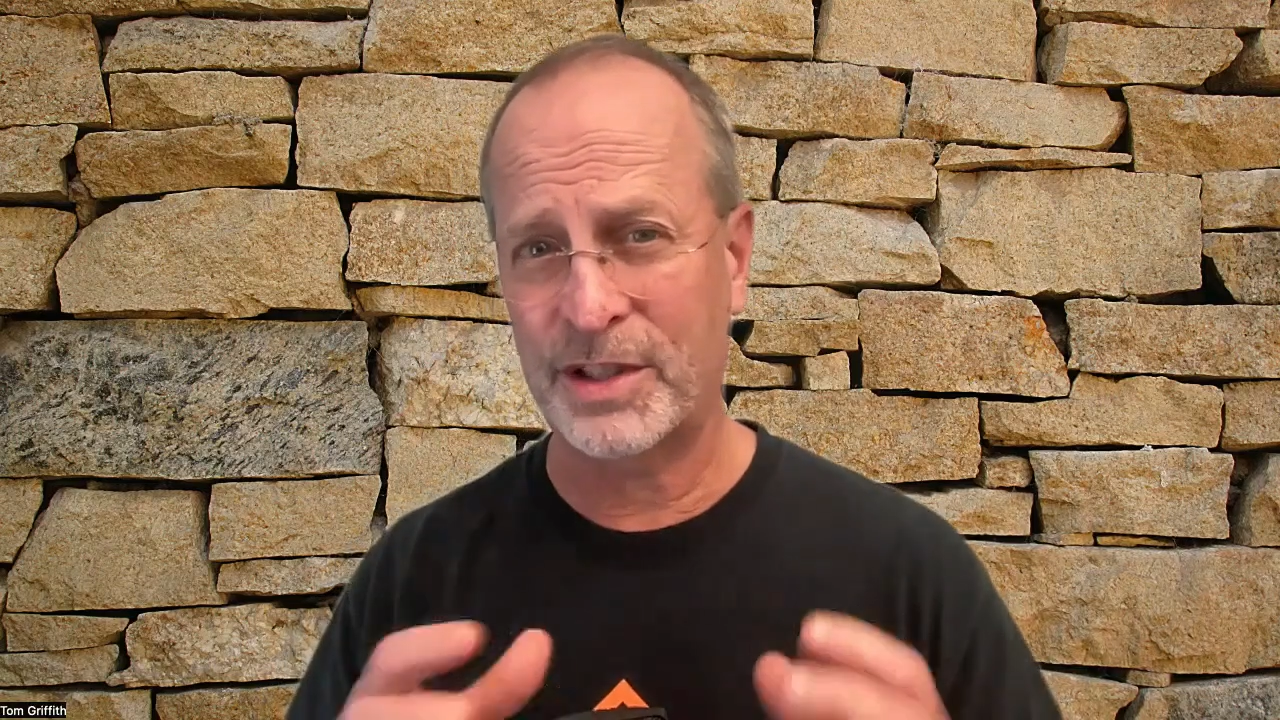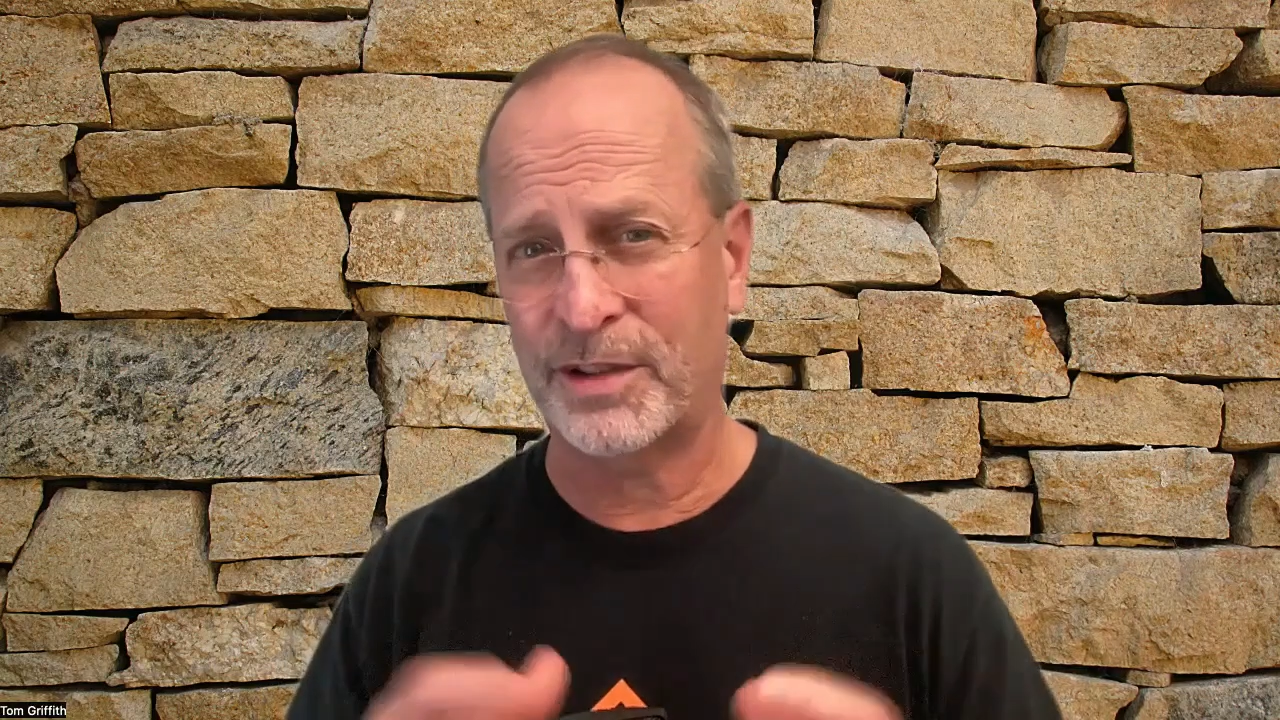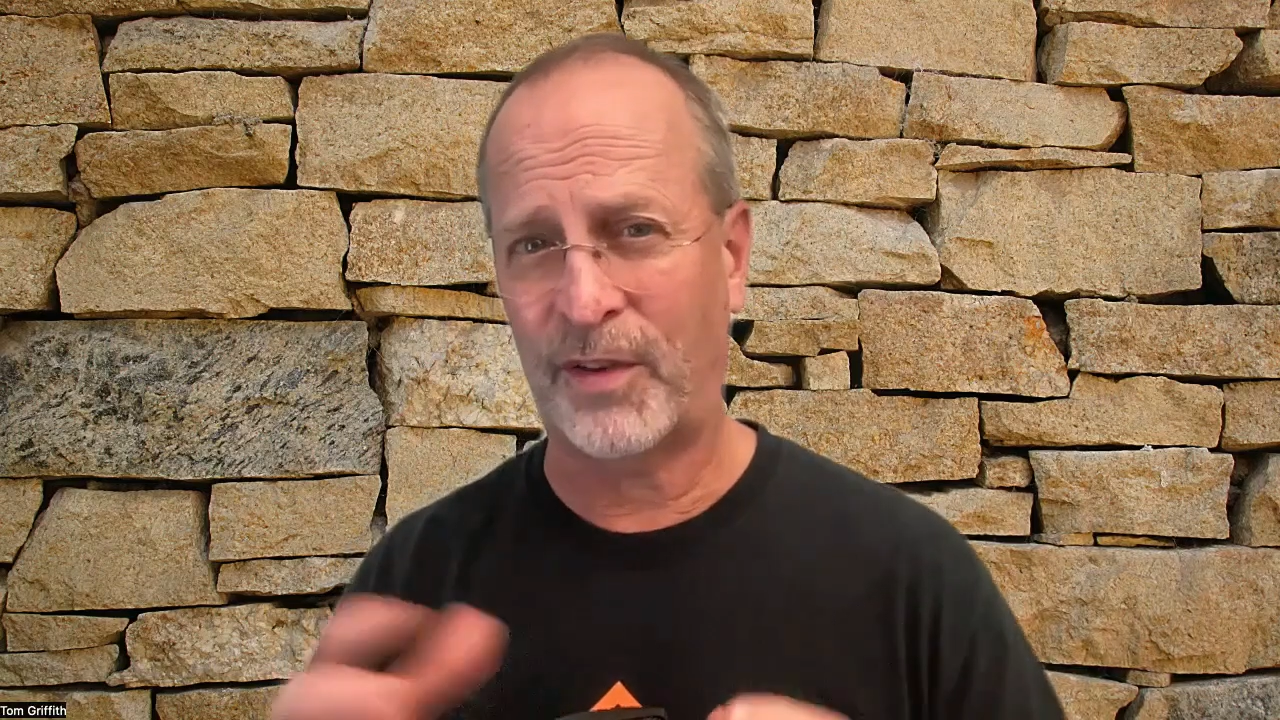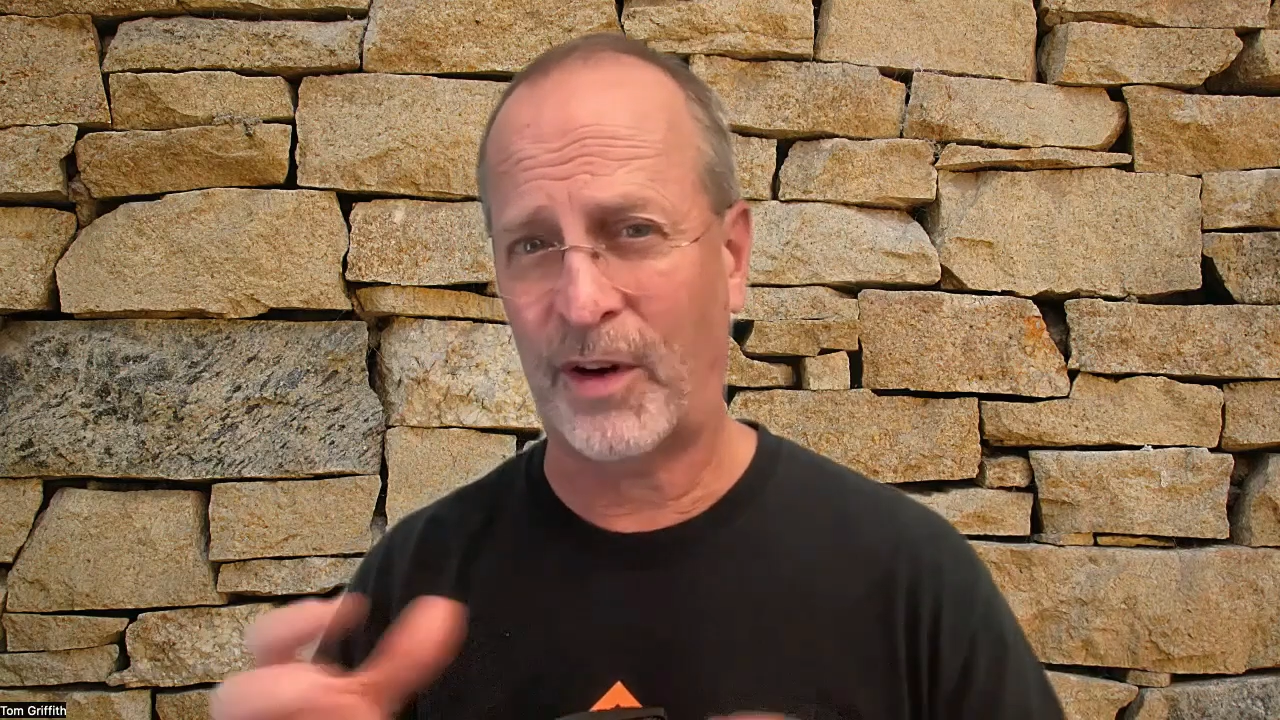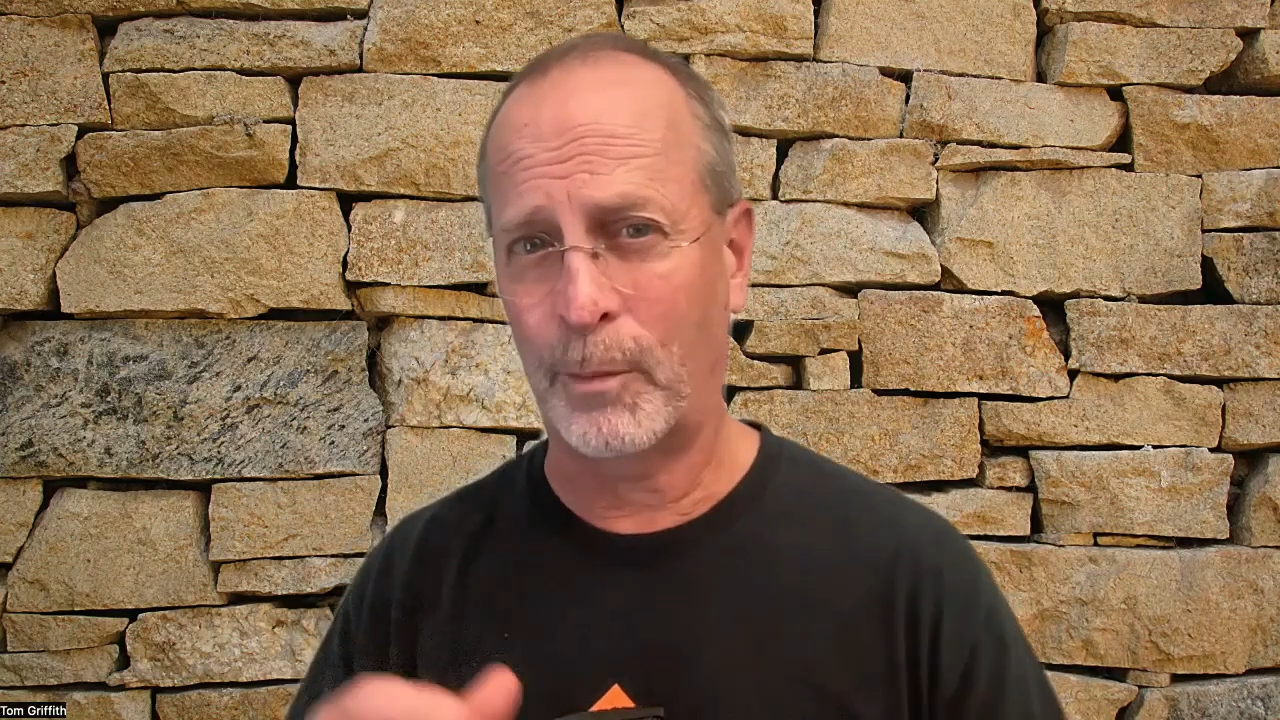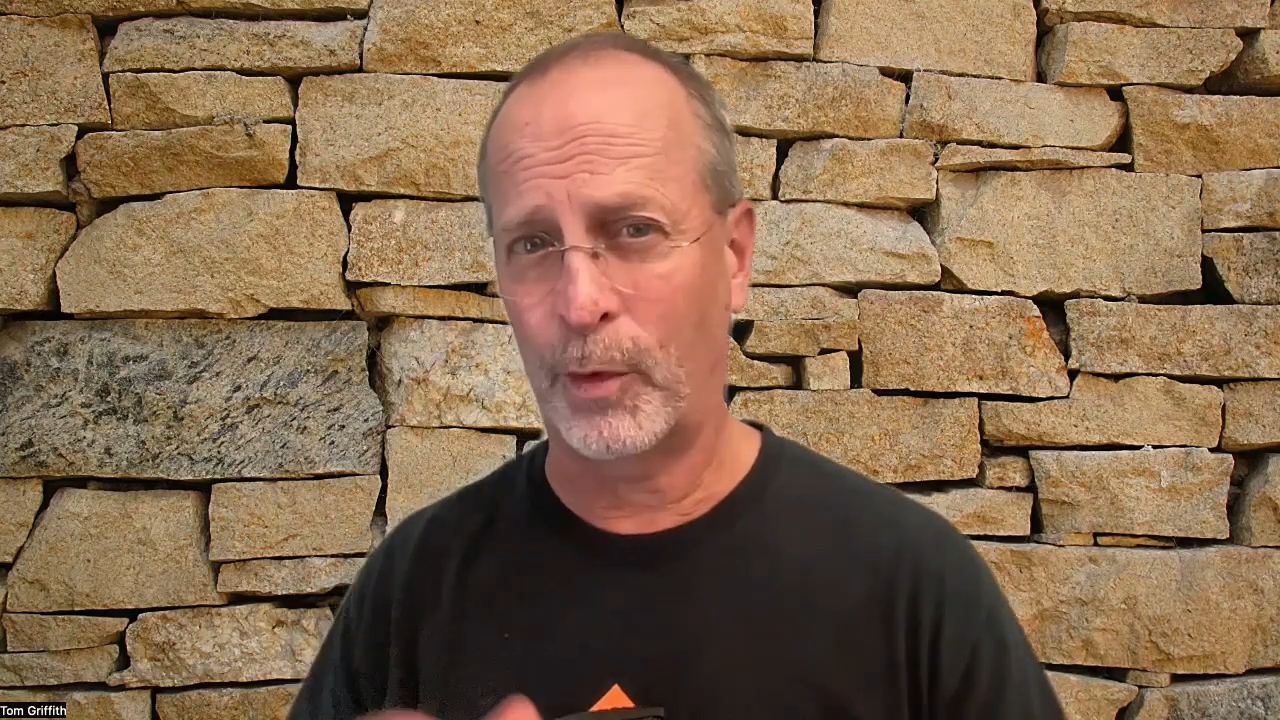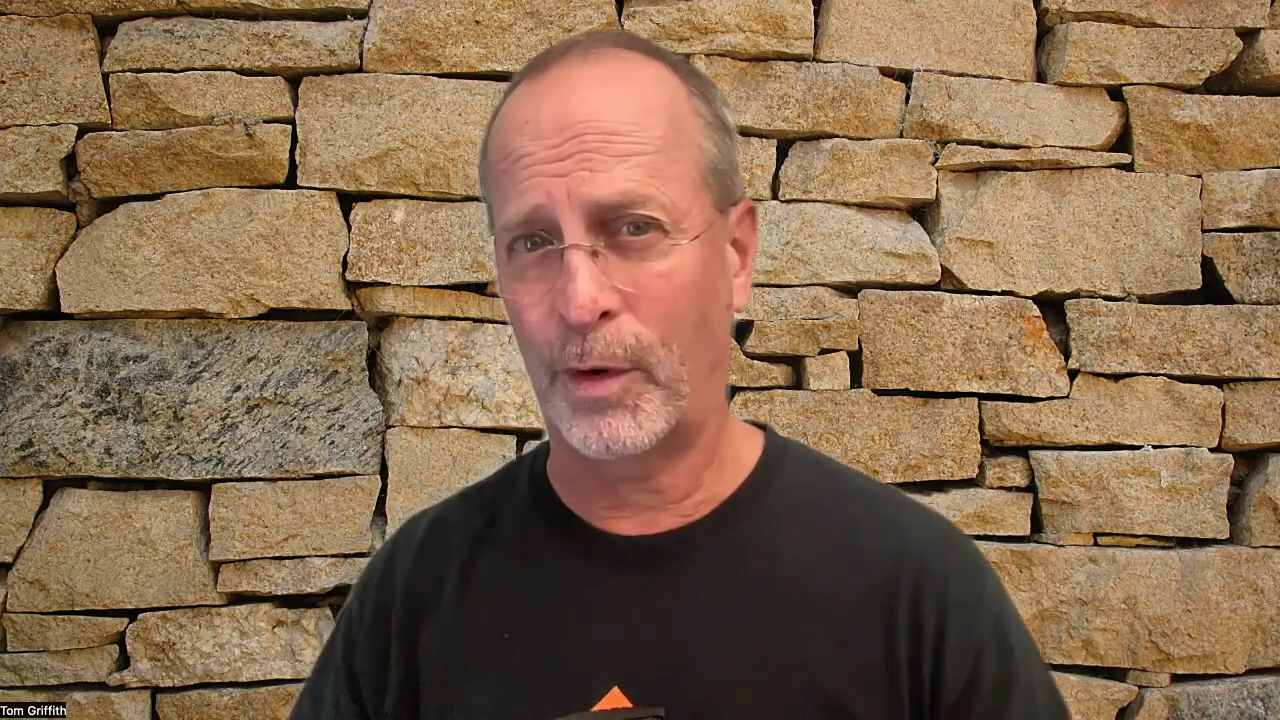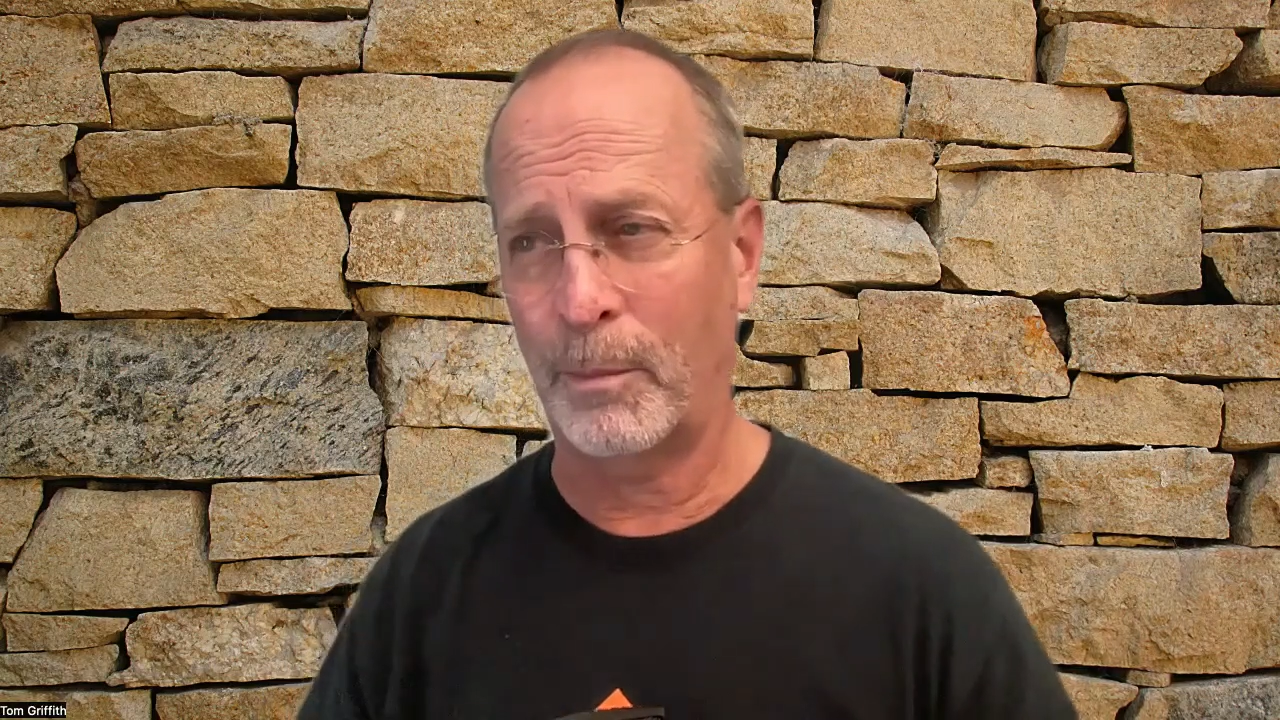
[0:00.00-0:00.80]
is far more